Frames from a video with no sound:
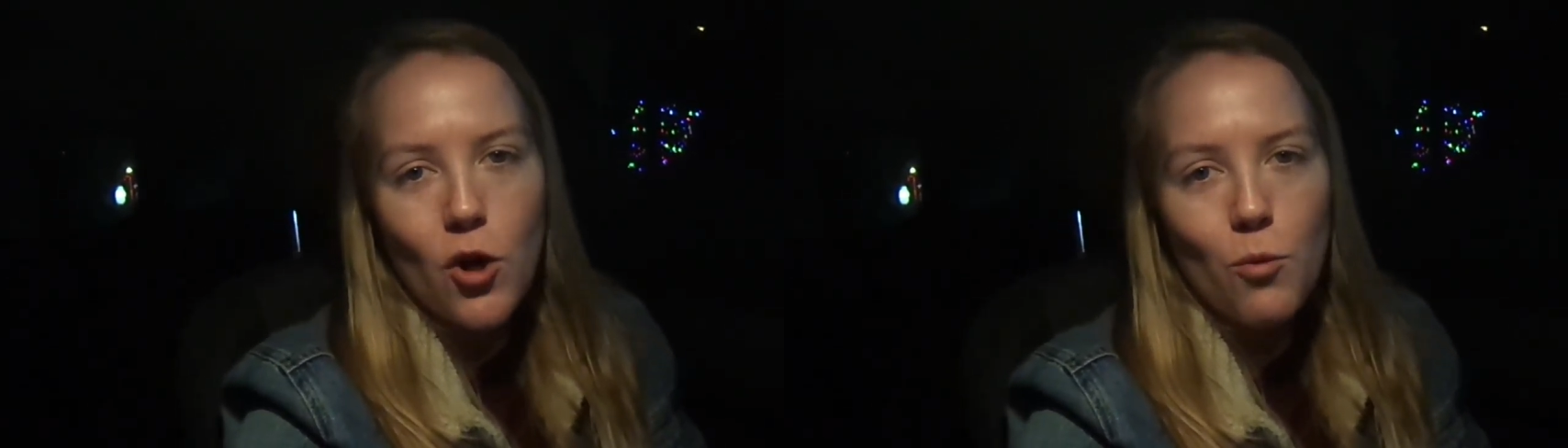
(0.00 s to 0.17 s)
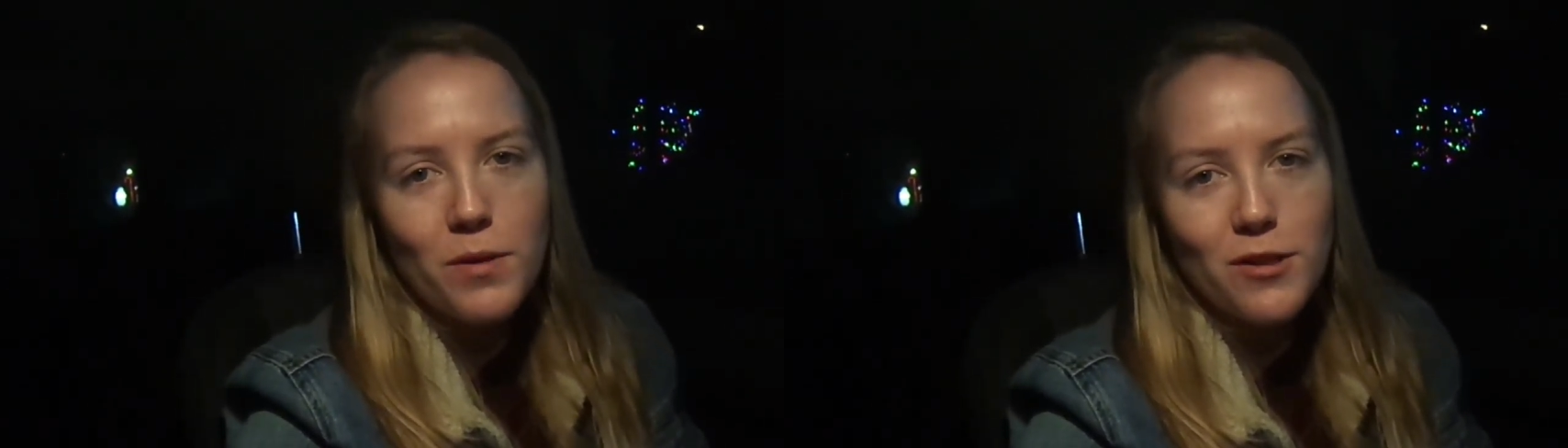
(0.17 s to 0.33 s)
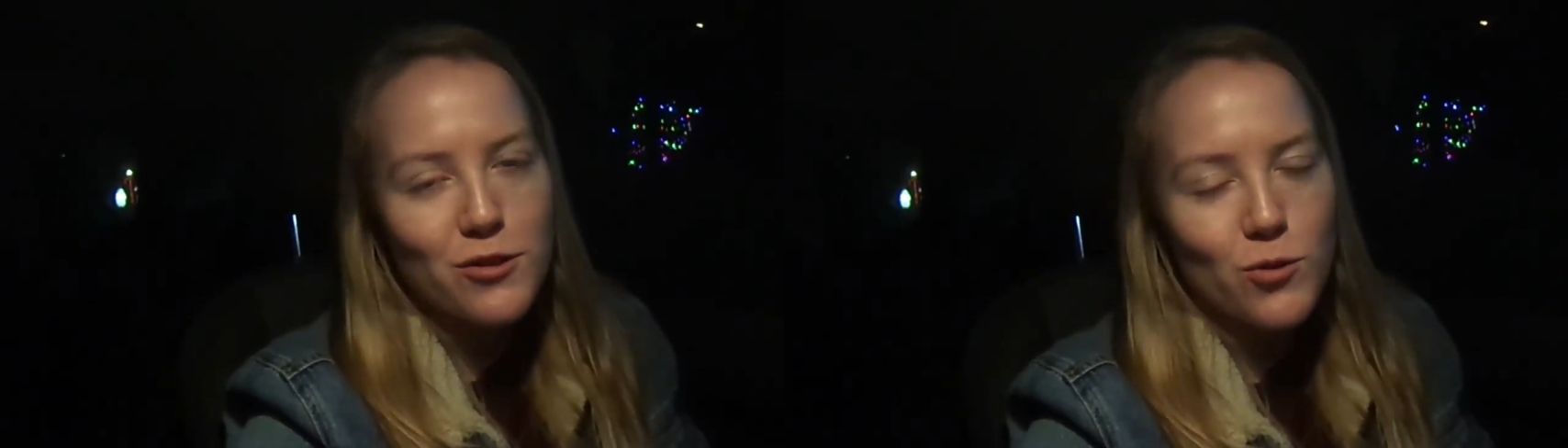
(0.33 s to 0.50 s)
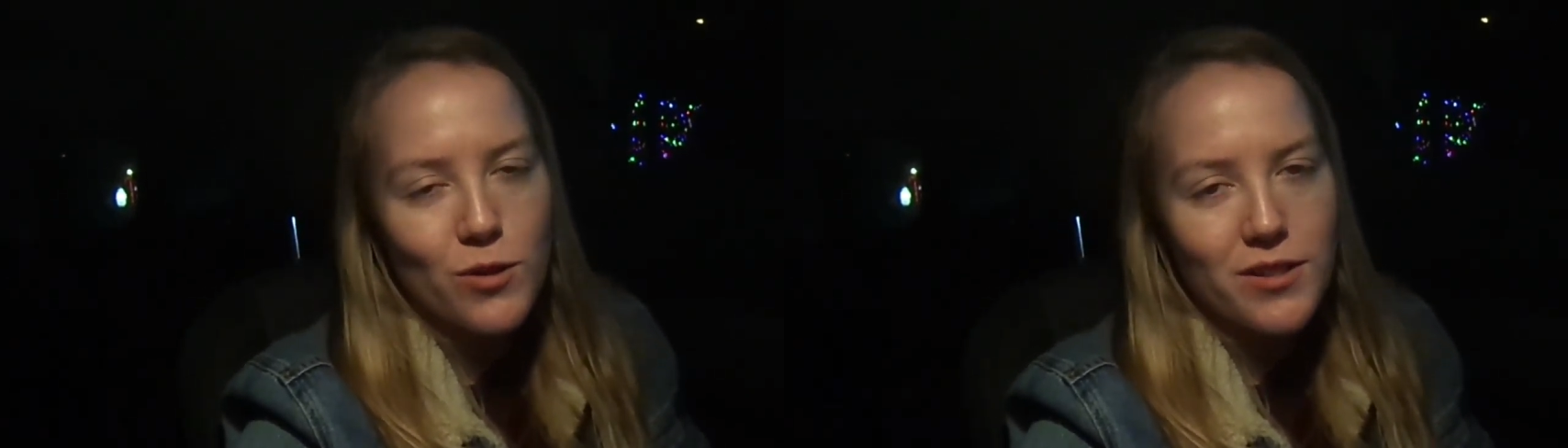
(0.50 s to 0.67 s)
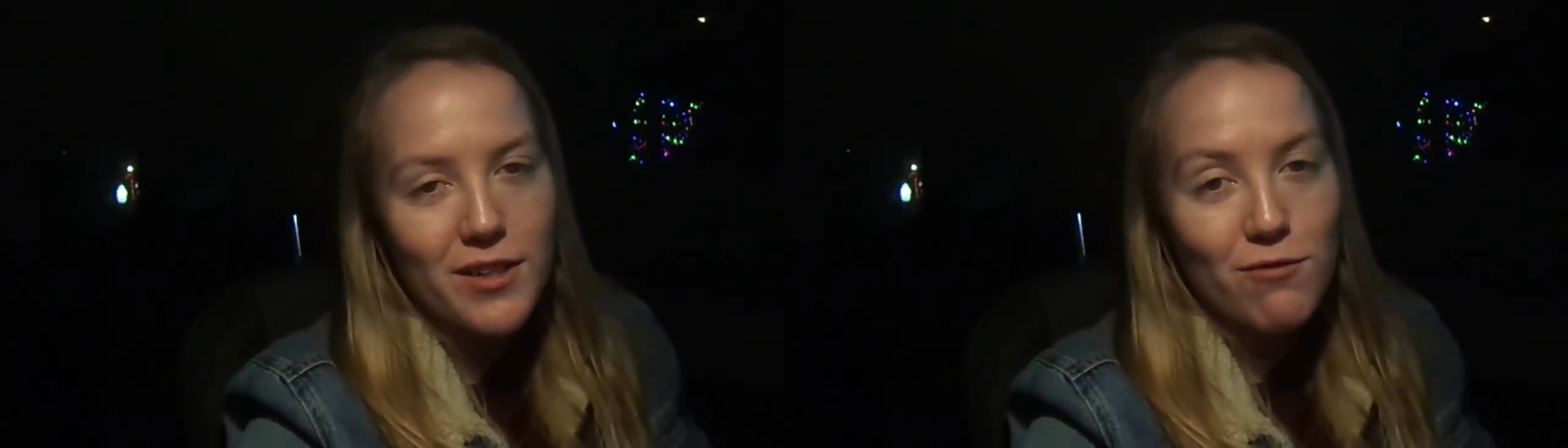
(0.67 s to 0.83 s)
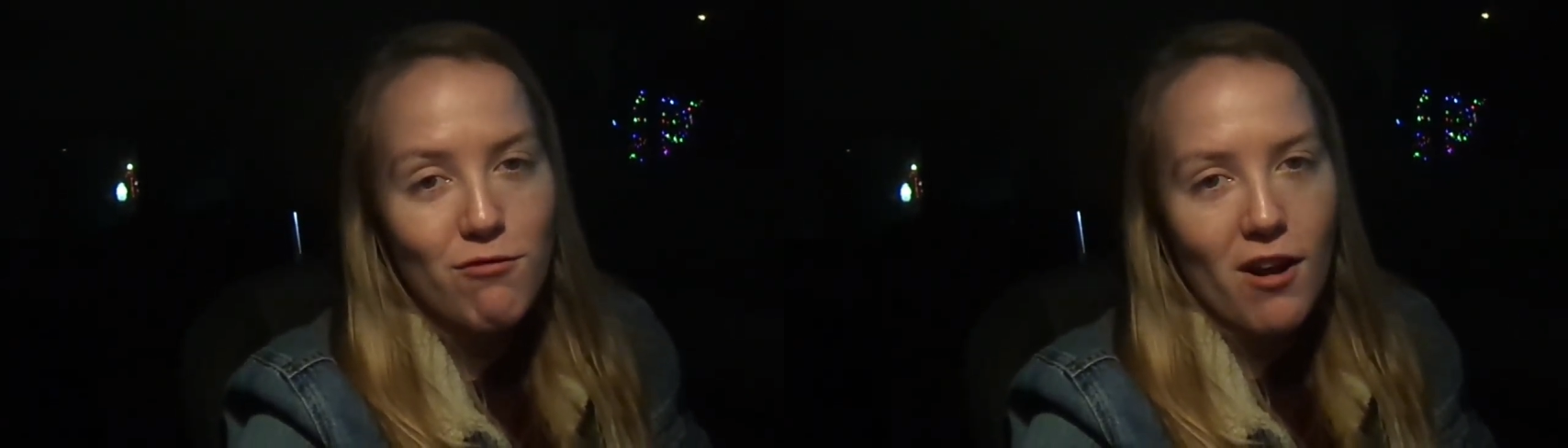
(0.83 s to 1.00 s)
open your door and
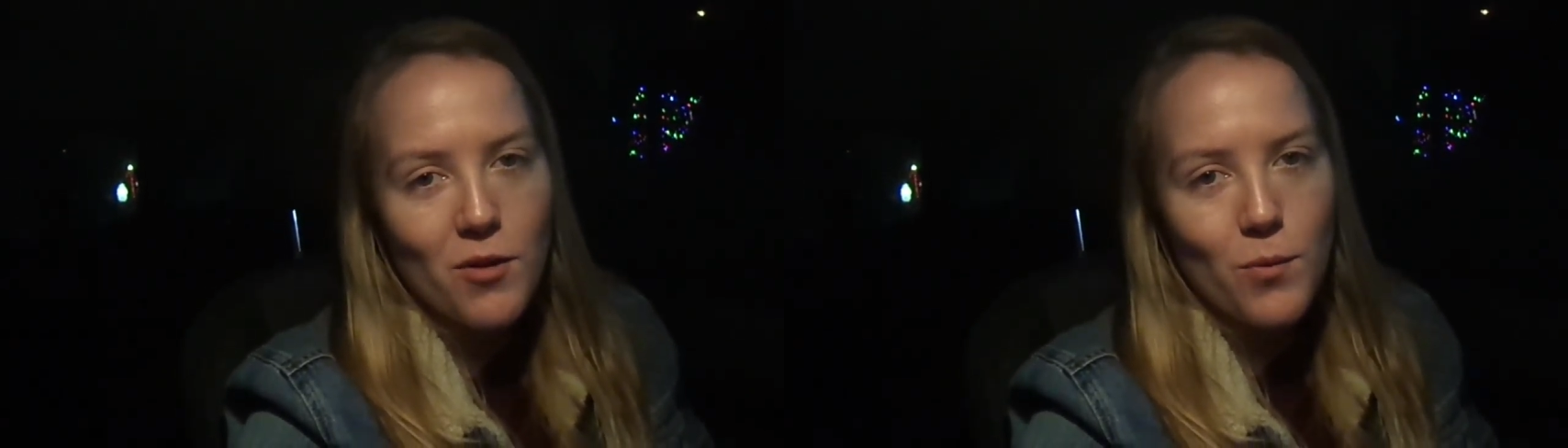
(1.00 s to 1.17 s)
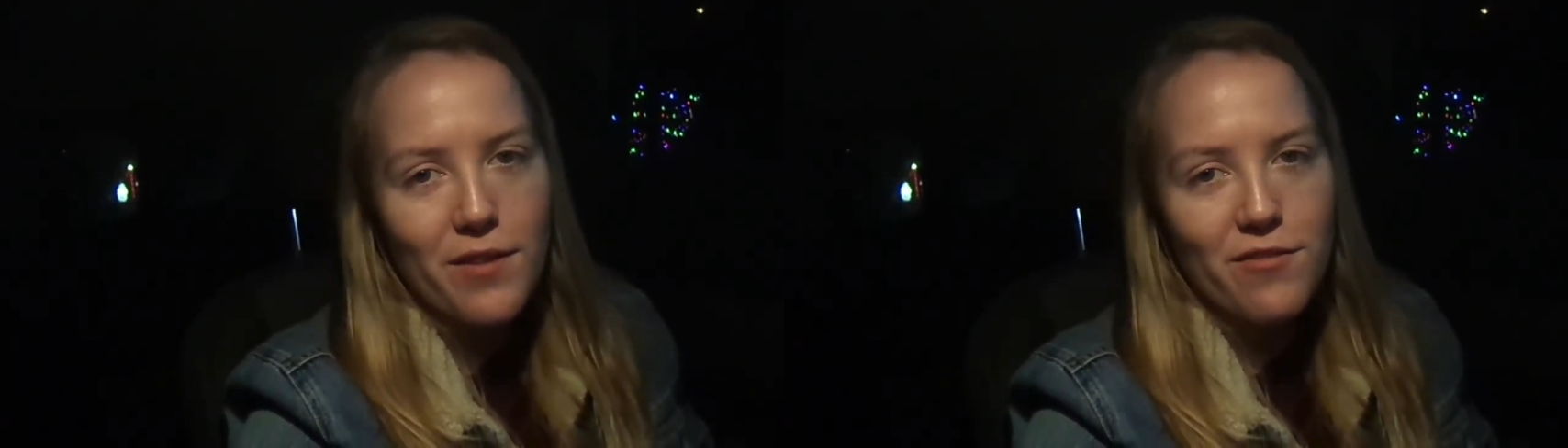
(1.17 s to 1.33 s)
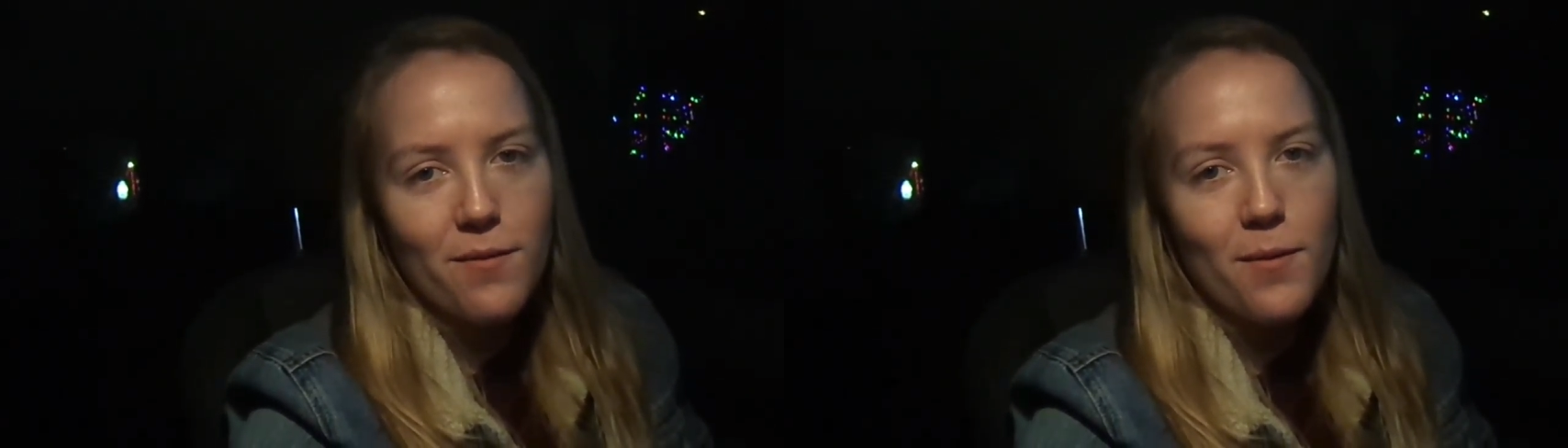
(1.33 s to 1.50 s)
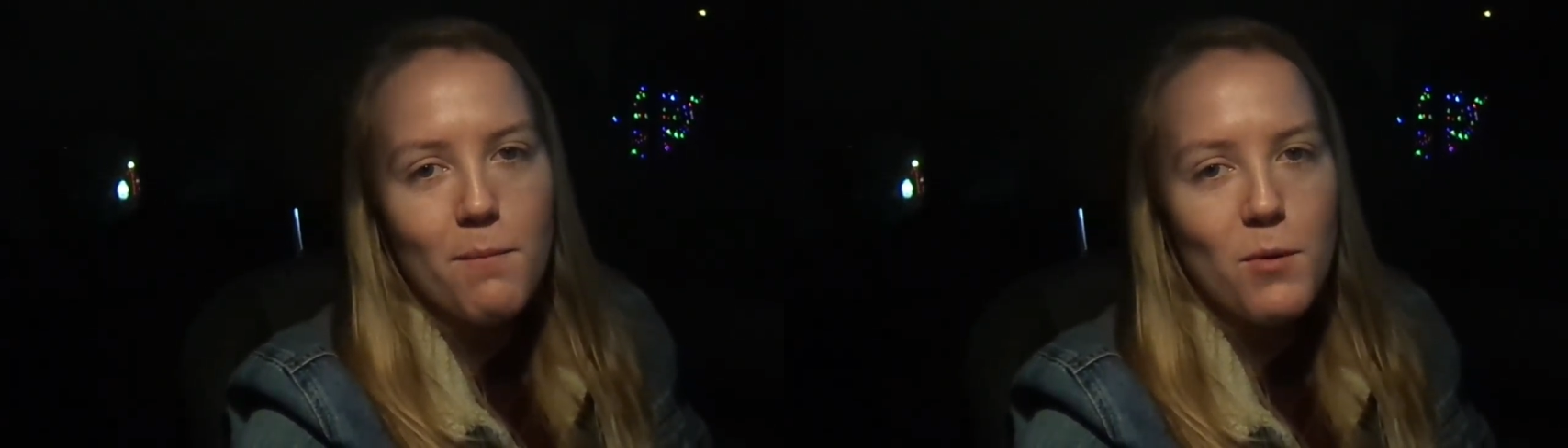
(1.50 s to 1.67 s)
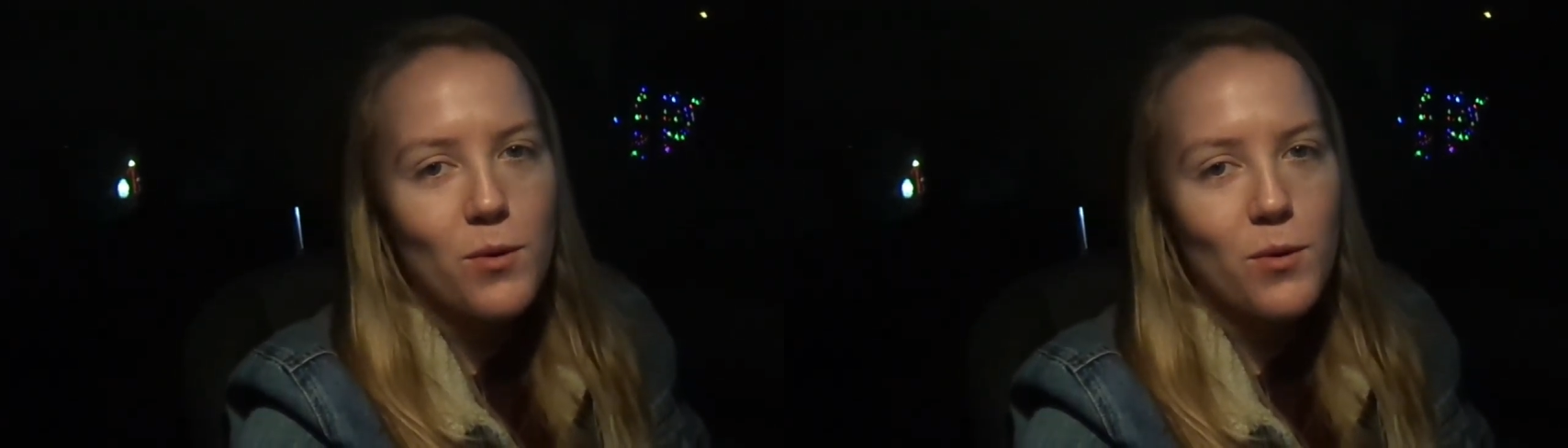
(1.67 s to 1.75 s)
like run away from them, but